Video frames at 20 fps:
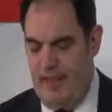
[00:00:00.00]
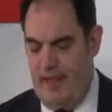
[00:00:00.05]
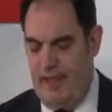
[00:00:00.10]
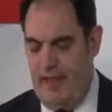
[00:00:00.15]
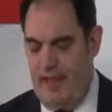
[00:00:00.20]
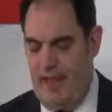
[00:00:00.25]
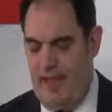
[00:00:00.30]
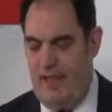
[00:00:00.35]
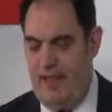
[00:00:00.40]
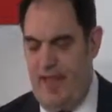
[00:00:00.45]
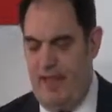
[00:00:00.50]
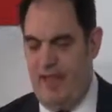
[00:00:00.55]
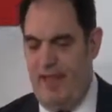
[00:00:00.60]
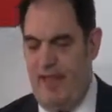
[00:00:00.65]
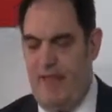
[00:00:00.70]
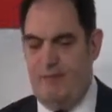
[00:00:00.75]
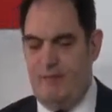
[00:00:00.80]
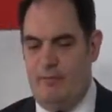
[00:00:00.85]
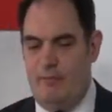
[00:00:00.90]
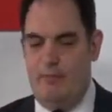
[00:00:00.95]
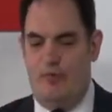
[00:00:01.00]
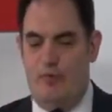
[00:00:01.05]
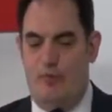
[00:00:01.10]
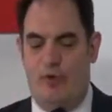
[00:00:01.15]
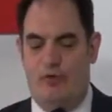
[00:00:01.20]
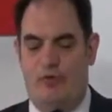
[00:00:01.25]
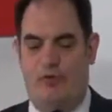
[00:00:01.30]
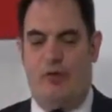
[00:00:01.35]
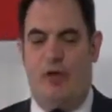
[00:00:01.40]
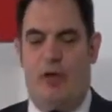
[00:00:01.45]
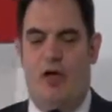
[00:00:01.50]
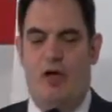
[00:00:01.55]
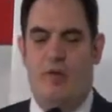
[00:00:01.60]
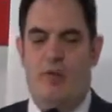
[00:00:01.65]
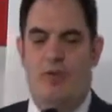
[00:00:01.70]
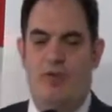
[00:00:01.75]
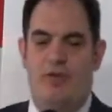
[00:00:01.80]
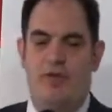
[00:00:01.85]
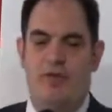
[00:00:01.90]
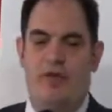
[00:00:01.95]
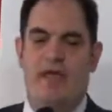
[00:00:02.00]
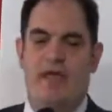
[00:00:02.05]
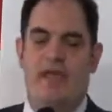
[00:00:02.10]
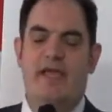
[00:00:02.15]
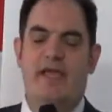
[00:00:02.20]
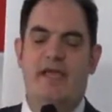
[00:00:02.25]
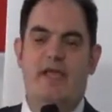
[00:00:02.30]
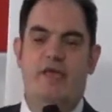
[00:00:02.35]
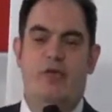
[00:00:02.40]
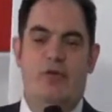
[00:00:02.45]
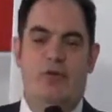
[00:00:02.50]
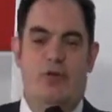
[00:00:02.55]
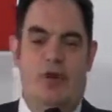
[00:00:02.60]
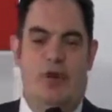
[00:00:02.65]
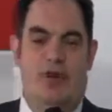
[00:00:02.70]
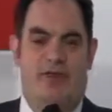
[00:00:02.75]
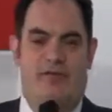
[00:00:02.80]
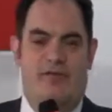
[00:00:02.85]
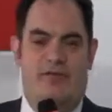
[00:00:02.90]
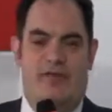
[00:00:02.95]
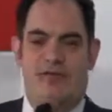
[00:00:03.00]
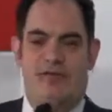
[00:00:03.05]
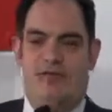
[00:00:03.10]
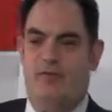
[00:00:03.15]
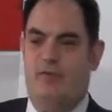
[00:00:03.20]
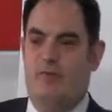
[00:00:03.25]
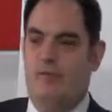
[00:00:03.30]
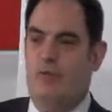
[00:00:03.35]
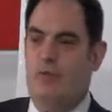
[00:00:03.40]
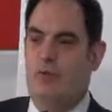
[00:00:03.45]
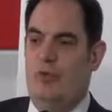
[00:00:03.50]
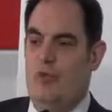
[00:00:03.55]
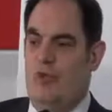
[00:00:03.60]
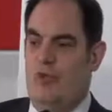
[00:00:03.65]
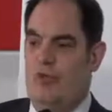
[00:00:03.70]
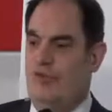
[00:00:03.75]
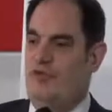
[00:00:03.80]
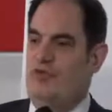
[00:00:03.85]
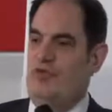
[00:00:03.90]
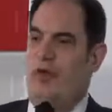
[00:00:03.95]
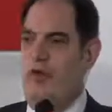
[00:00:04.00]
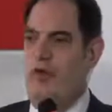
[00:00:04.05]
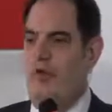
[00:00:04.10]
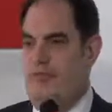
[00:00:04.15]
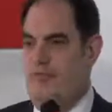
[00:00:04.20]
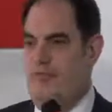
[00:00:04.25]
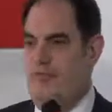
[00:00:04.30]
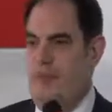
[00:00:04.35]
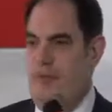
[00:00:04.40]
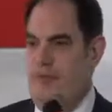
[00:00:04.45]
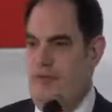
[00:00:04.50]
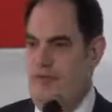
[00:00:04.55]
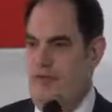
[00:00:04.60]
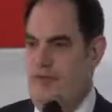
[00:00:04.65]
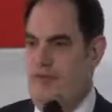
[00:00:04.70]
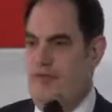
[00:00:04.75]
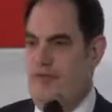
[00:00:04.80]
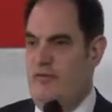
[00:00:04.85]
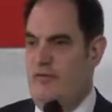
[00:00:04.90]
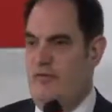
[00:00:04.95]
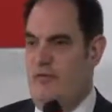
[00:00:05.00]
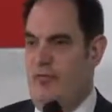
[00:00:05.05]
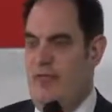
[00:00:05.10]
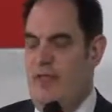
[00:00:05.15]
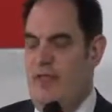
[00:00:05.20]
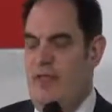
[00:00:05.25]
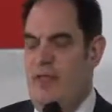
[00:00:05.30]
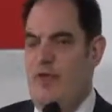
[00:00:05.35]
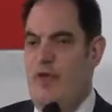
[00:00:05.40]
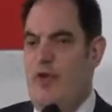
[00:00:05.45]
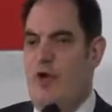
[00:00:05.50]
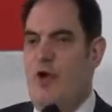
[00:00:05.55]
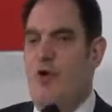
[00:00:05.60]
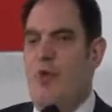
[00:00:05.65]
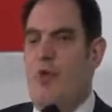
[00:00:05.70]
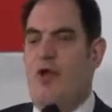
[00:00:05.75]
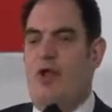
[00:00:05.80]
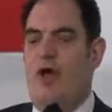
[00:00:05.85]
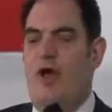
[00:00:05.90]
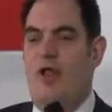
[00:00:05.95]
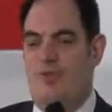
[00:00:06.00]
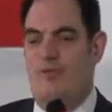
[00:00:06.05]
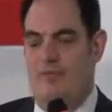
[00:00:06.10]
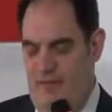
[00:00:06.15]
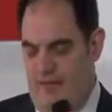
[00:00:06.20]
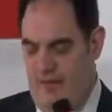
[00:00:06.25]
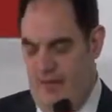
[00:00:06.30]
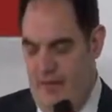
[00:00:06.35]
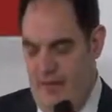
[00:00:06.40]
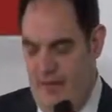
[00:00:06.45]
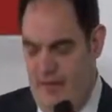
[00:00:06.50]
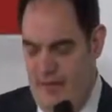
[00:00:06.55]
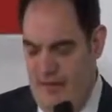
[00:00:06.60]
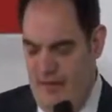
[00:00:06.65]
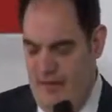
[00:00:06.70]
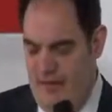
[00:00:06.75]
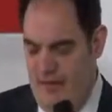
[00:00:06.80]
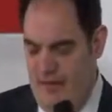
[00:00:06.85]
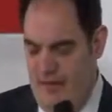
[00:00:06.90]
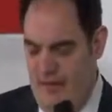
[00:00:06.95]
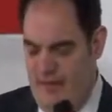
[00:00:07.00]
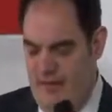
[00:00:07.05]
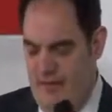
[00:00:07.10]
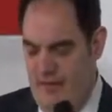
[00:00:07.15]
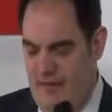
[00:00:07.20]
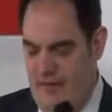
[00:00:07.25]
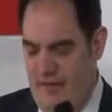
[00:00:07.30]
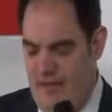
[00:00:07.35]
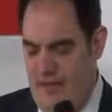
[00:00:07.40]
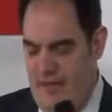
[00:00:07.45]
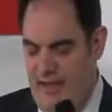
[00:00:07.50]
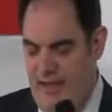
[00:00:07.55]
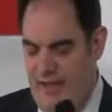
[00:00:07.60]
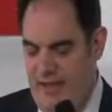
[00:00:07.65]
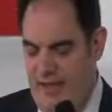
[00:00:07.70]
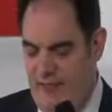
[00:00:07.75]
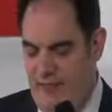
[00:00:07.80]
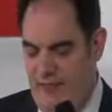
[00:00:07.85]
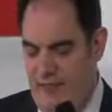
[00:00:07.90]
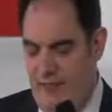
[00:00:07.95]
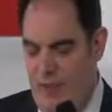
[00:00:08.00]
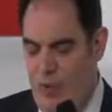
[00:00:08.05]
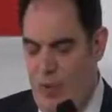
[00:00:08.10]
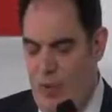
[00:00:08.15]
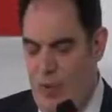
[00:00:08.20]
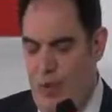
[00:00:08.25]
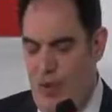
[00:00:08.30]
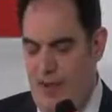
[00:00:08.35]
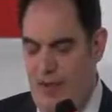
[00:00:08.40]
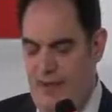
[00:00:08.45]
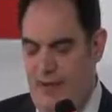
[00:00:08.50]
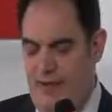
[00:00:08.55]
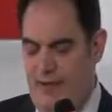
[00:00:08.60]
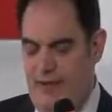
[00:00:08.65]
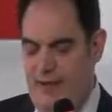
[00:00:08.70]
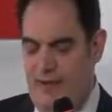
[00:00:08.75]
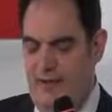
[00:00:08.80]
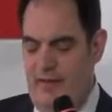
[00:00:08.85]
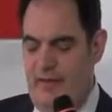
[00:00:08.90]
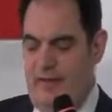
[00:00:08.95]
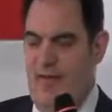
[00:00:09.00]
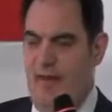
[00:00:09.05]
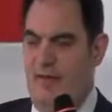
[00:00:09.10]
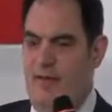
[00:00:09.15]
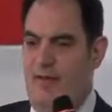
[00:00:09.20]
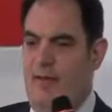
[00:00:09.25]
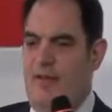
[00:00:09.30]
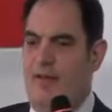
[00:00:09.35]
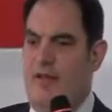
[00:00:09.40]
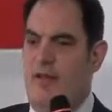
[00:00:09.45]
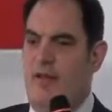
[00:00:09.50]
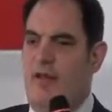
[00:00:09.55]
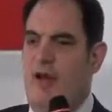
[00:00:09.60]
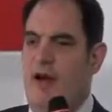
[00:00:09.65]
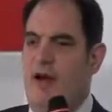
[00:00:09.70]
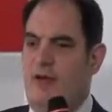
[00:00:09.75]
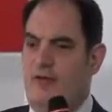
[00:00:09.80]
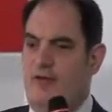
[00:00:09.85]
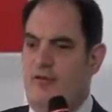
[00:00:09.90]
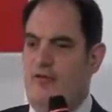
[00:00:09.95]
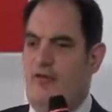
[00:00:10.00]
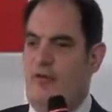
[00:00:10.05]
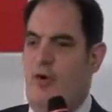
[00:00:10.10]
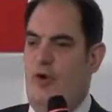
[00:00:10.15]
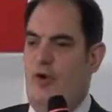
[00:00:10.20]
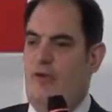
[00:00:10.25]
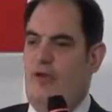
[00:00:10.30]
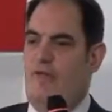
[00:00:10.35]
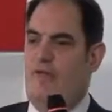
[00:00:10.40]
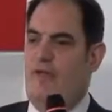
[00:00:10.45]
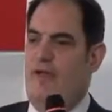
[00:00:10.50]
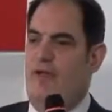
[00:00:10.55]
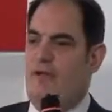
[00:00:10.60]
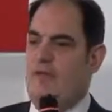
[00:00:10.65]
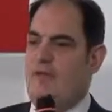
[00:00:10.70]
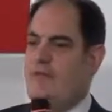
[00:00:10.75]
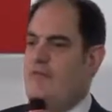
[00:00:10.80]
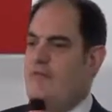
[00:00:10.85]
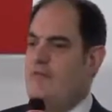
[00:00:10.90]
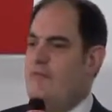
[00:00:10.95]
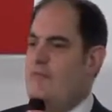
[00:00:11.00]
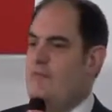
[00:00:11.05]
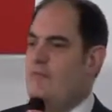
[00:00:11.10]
And that goes along with EU concepts of pooling and sharing of forces. What all of this means is one, that under smart defense,